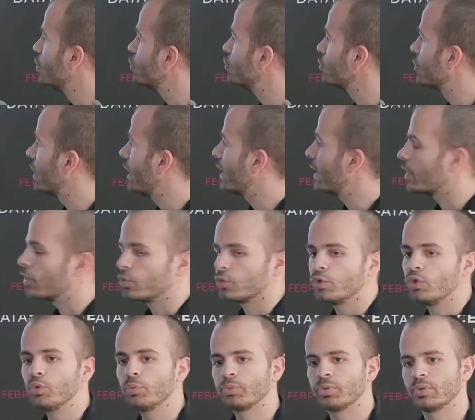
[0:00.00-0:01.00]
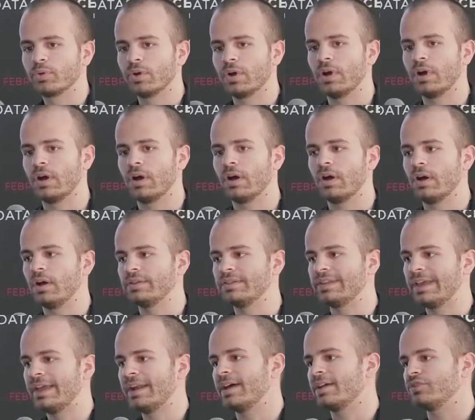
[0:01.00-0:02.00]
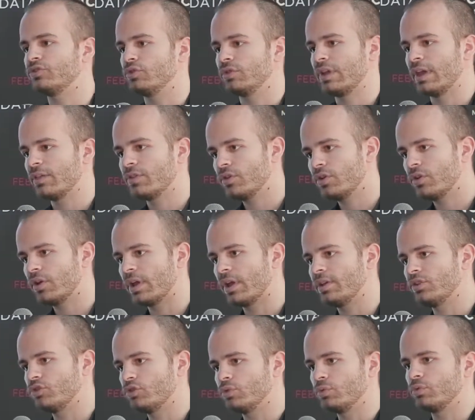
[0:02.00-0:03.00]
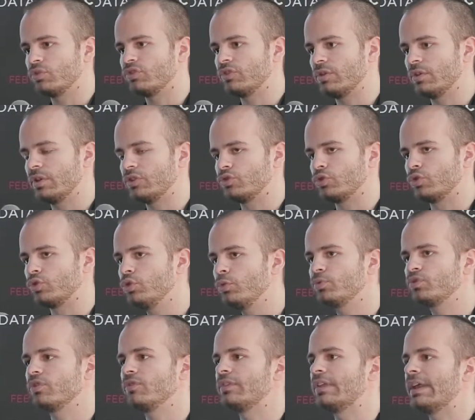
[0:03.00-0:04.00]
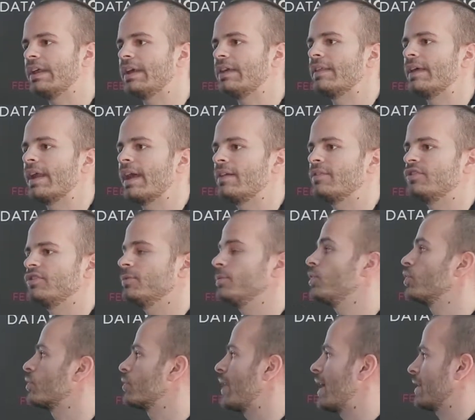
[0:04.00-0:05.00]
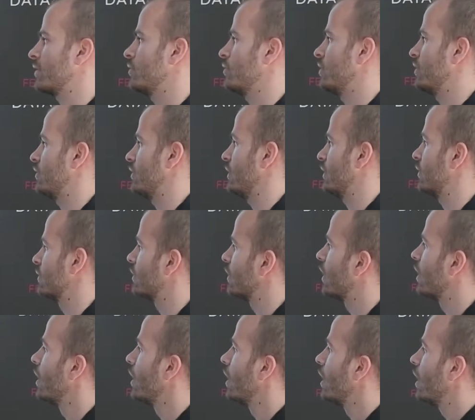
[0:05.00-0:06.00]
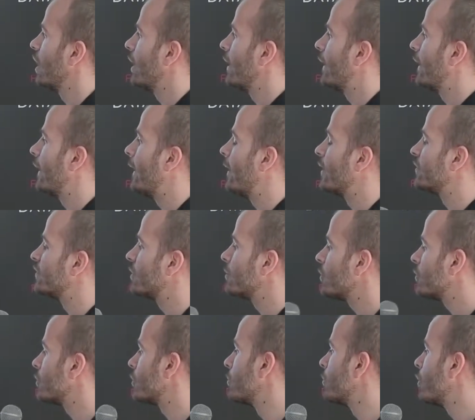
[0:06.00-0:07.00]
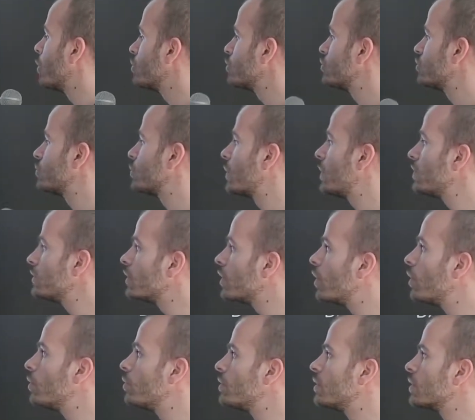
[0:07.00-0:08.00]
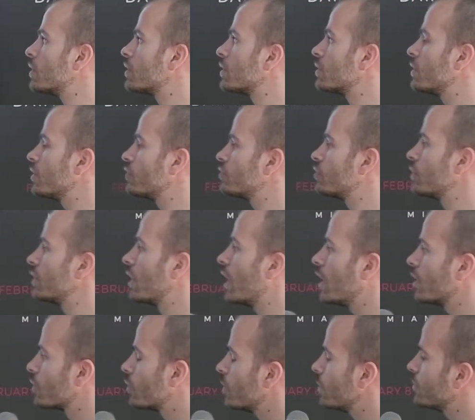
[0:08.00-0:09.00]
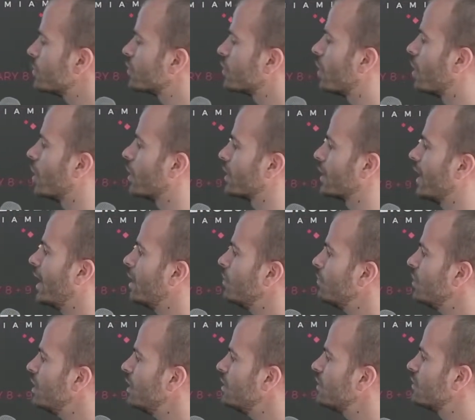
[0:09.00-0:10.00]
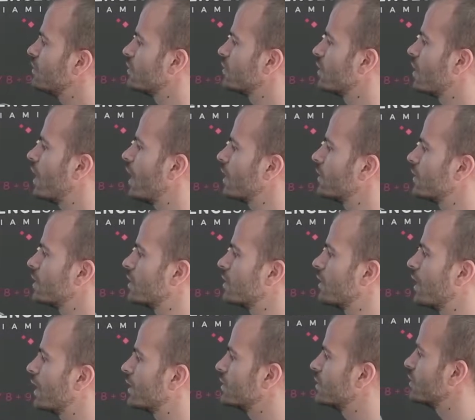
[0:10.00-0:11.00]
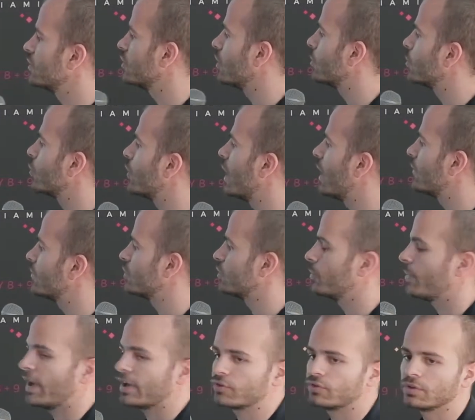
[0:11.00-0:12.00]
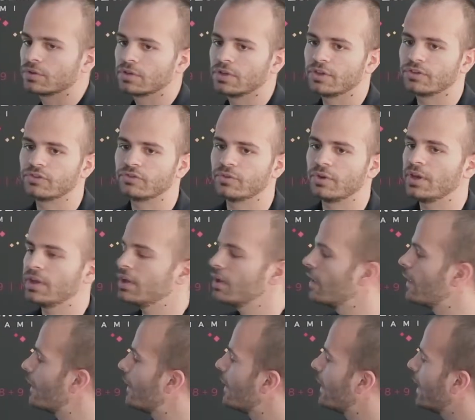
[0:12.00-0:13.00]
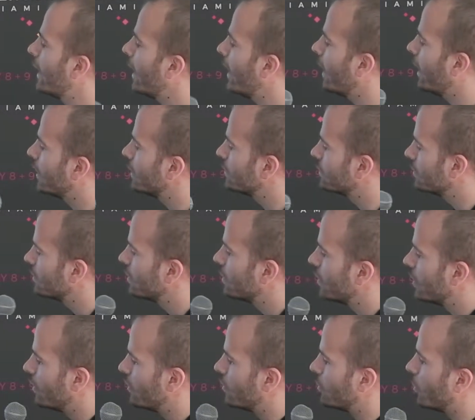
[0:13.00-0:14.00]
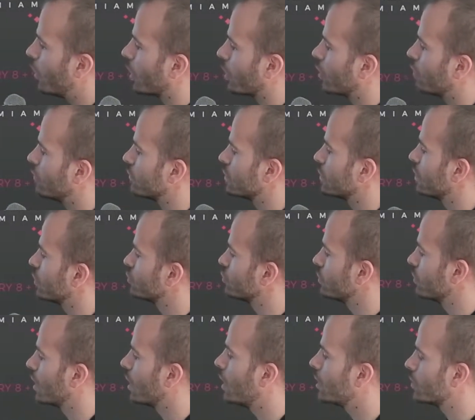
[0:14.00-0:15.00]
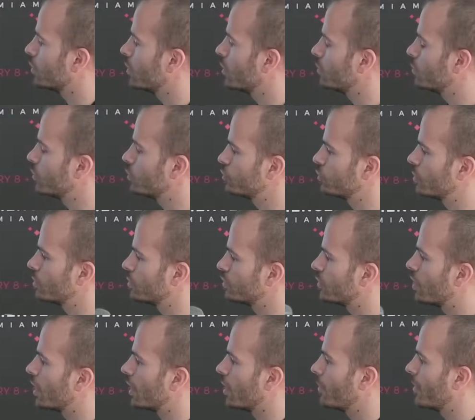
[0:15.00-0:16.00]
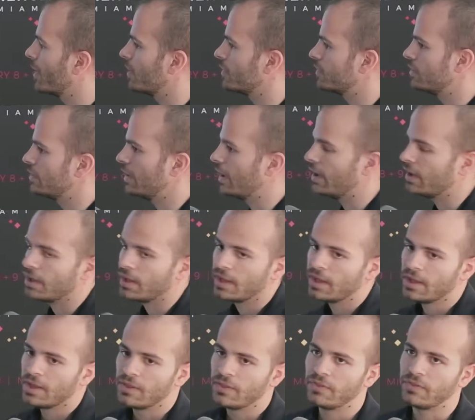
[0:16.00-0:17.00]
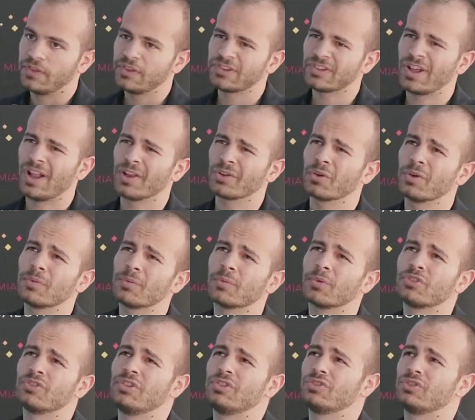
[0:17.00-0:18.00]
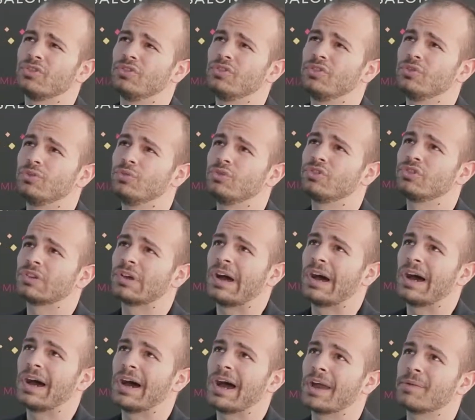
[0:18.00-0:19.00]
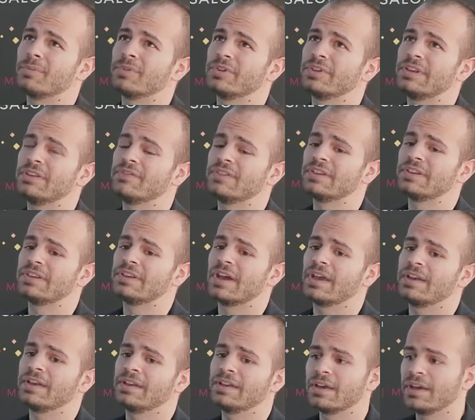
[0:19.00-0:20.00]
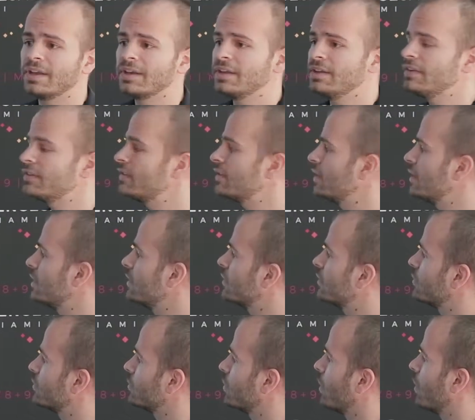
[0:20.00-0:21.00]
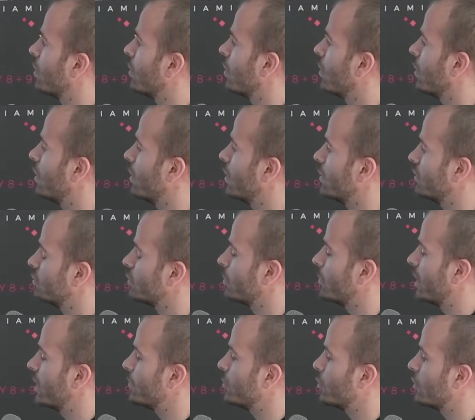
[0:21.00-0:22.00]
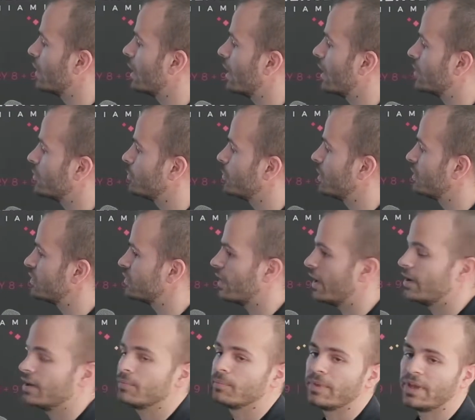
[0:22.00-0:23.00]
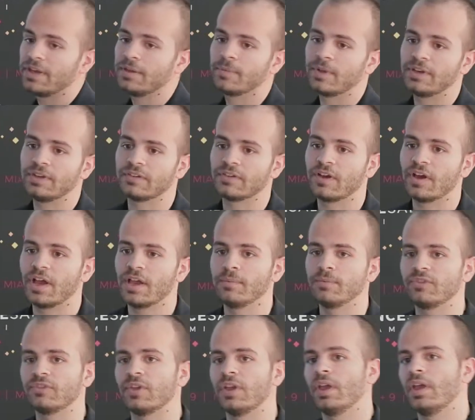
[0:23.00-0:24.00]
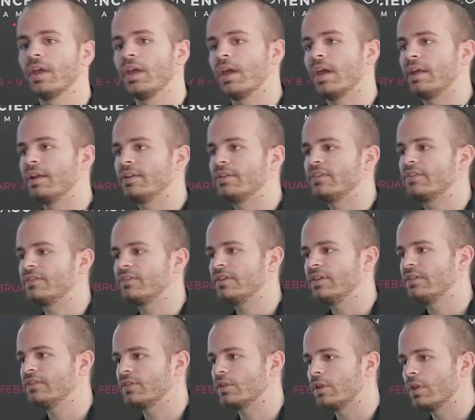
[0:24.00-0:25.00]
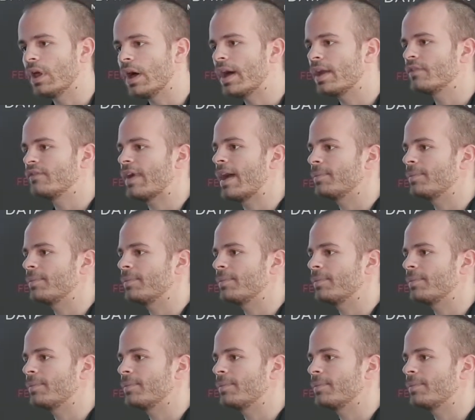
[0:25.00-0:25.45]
to kind of group data together into groups of data that have similar characteristics. Some of the most well-known clustering algorithms are k-means, highly connected subgraphs, spectral clustering, and the Markov clustering algorithm, which we will talk about today. This algorithm was introduced, I believe, in the 1990s. It's a paper that has been cited many, many times, and it sees a lot of